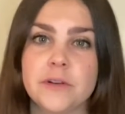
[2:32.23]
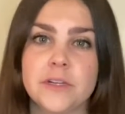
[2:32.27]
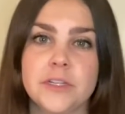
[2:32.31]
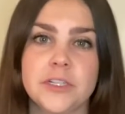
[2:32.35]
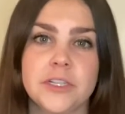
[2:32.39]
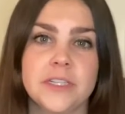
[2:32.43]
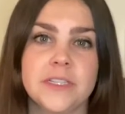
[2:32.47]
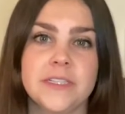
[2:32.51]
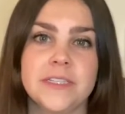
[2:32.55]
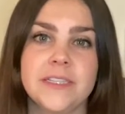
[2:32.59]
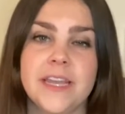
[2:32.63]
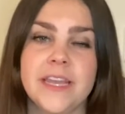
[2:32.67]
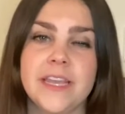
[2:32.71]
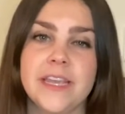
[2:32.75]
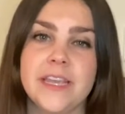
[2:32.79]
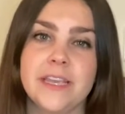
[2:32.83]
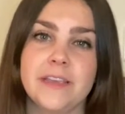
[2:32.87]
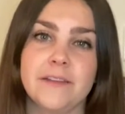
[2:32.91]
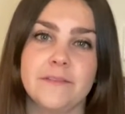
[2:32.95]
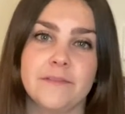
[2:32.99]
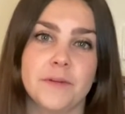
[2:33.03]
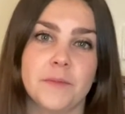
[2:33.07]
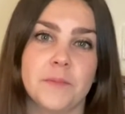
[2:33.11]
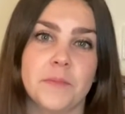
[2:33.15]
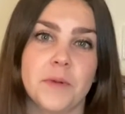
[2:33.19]
just taking
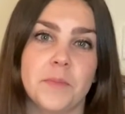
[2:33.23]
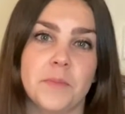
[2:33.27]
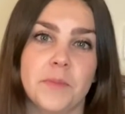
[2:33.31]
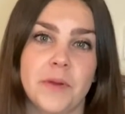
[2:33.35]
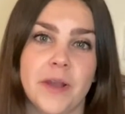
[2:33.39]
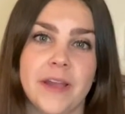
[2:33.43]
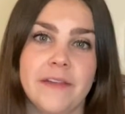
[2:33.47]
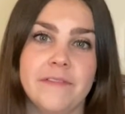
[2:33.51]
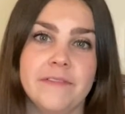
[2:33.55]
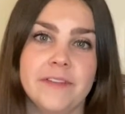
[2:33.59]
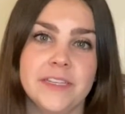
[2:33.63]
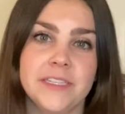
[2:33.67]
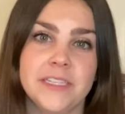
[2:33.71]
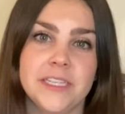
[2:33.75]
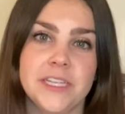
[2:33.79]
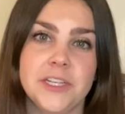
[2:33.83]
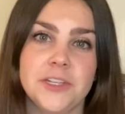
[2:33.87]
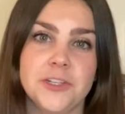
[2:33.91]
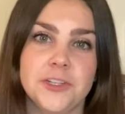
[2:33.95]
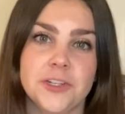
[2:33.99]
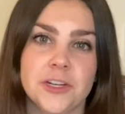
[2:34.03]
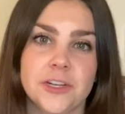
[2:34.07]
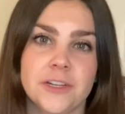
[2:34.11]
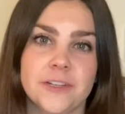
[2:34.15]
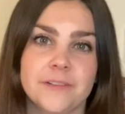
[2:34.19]
from a private
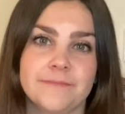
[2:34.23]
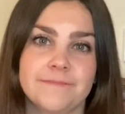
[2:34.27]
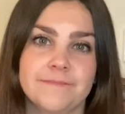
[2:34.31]
teacher.